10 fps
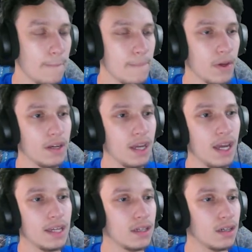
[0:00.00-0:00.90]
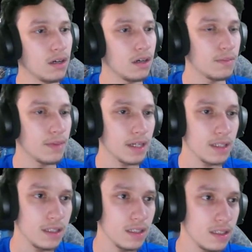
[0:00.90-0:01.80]
Okay. Oh my
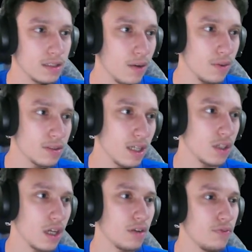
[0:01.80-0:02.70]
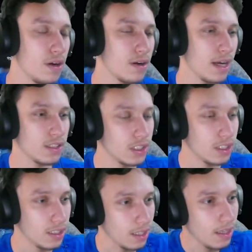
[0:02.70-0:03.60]
goodness. I was not trying to fail that
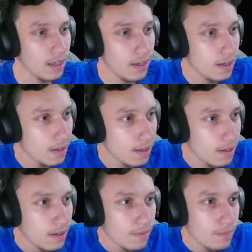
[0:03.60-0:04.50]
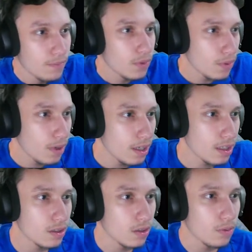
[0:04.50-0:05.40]
shit. What
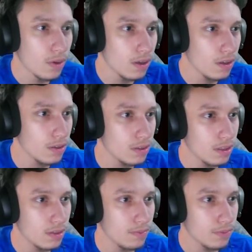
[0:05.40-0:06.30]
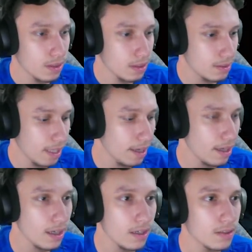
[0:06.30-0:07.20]
in the world?
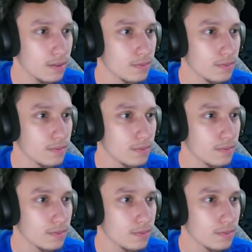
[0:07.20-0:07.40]
Damn.